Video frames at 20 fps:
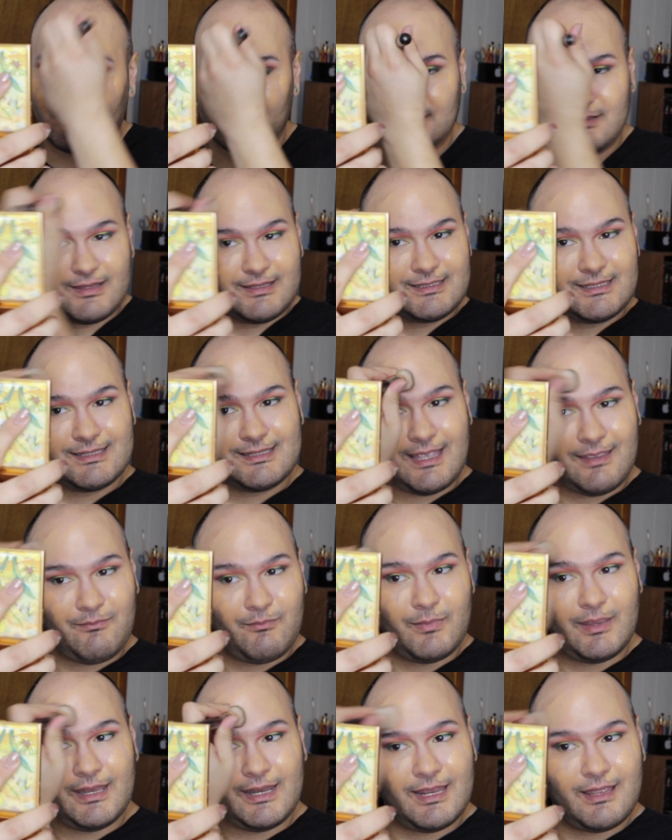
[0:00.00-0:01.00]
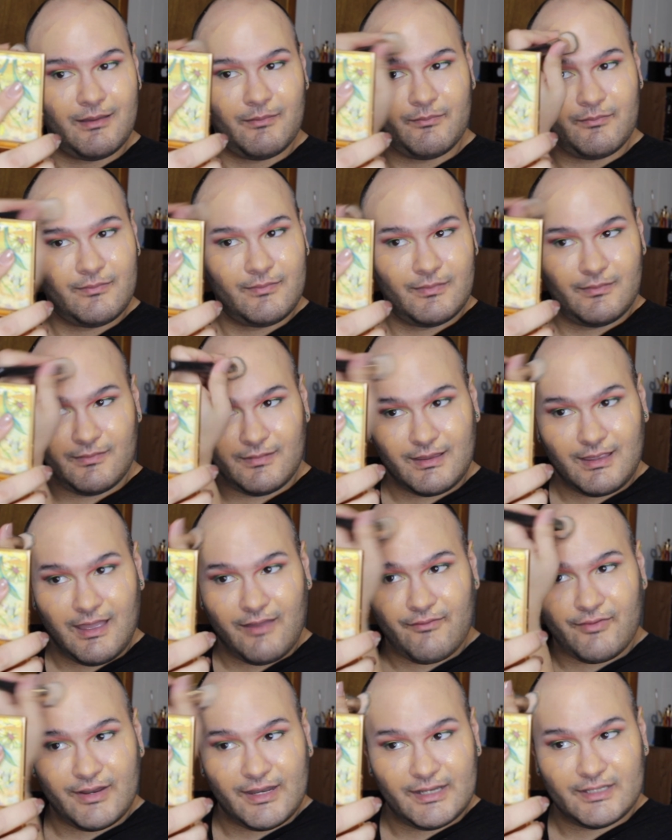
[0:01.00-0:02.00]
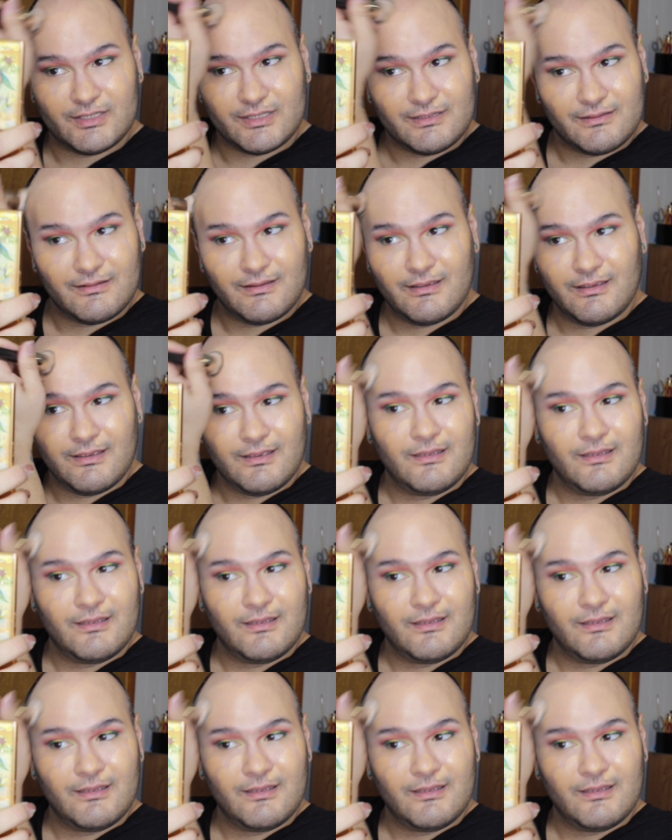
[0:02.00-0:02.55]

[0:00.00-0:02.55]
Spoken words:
So this is a medium coverage,